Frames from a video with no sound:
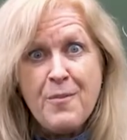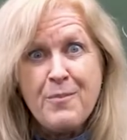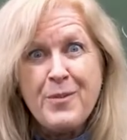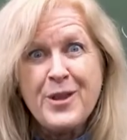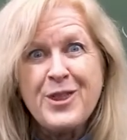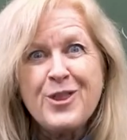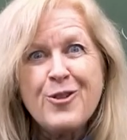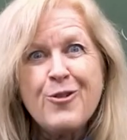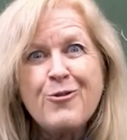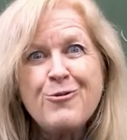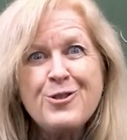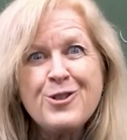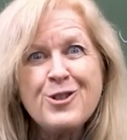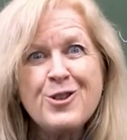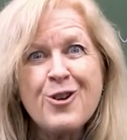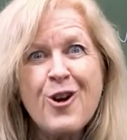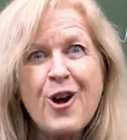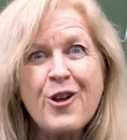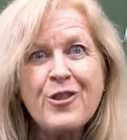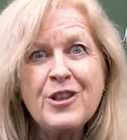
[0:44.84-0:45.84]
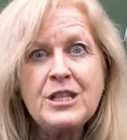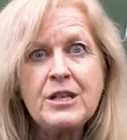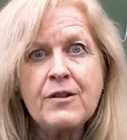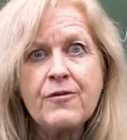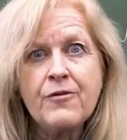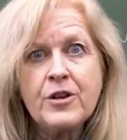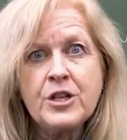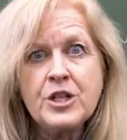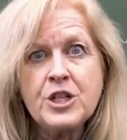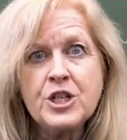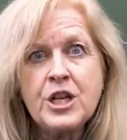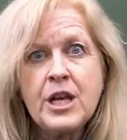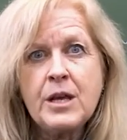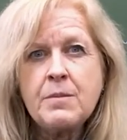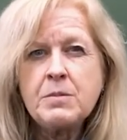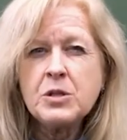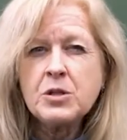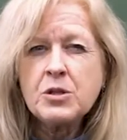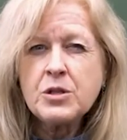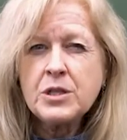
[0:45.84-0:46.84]
But those are all the different
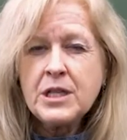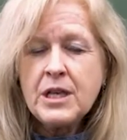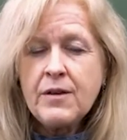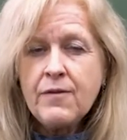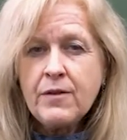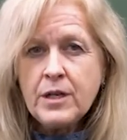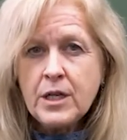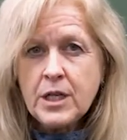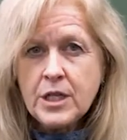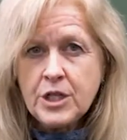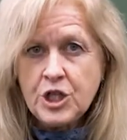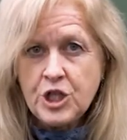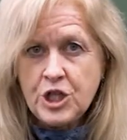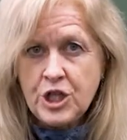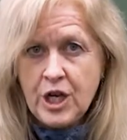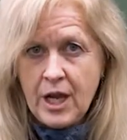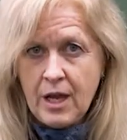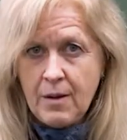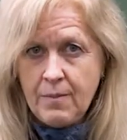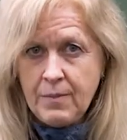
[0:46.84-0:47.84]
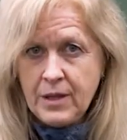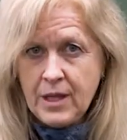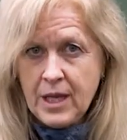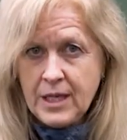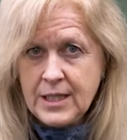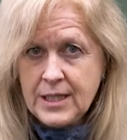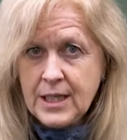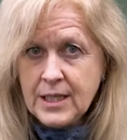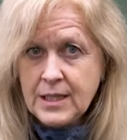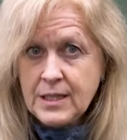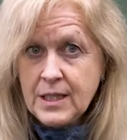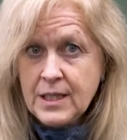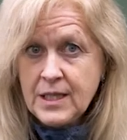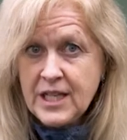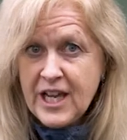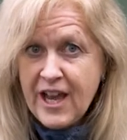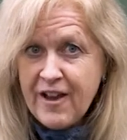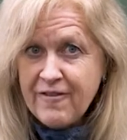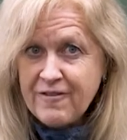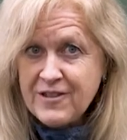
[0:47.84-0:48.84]
shapes. There's even a shape that doesn't
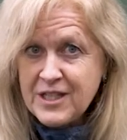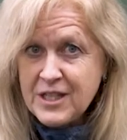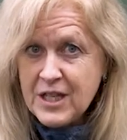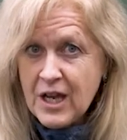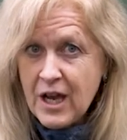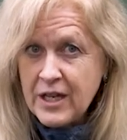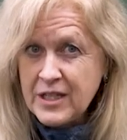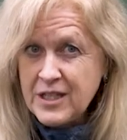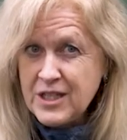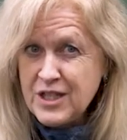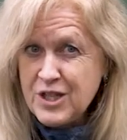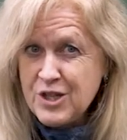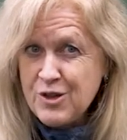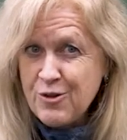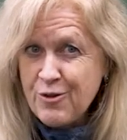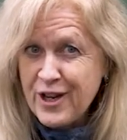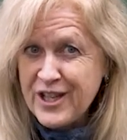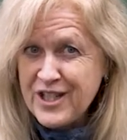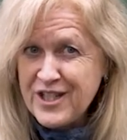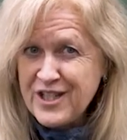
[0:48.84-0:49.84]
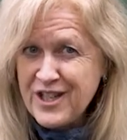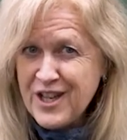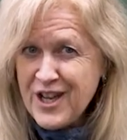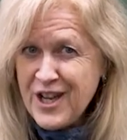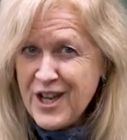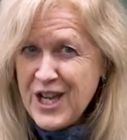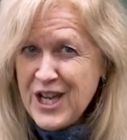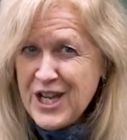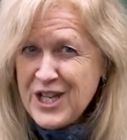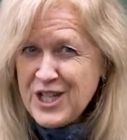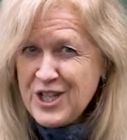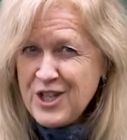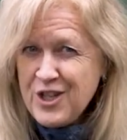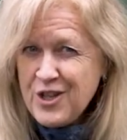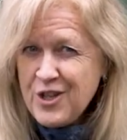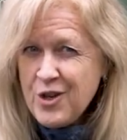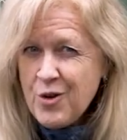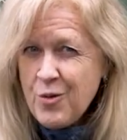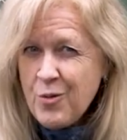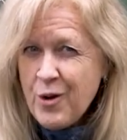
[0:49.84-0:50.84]
have sides to it. Do
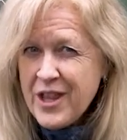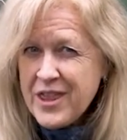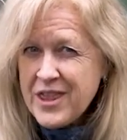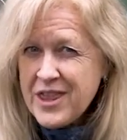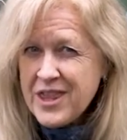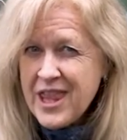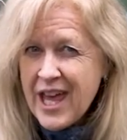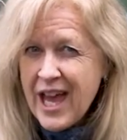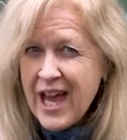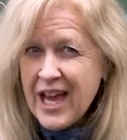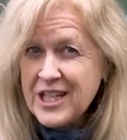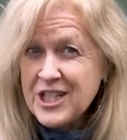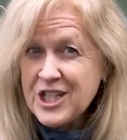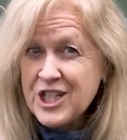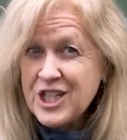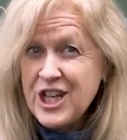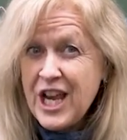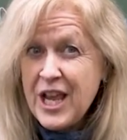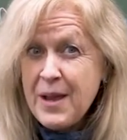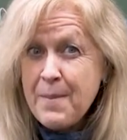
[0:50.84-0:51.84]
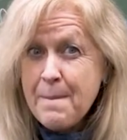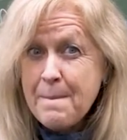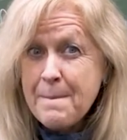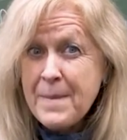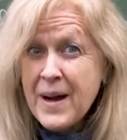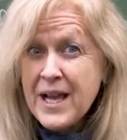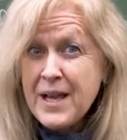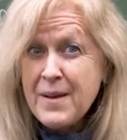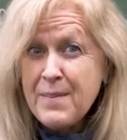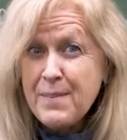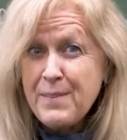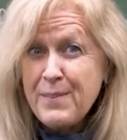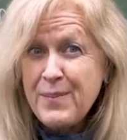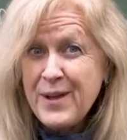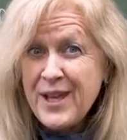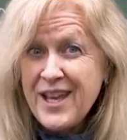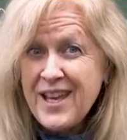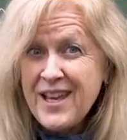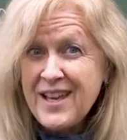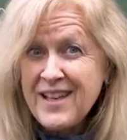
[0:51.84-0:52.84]
you know what that shape might
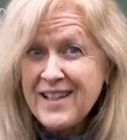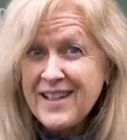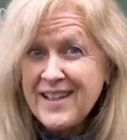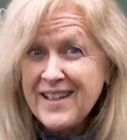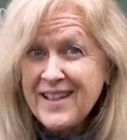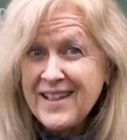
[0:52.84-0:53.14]
be?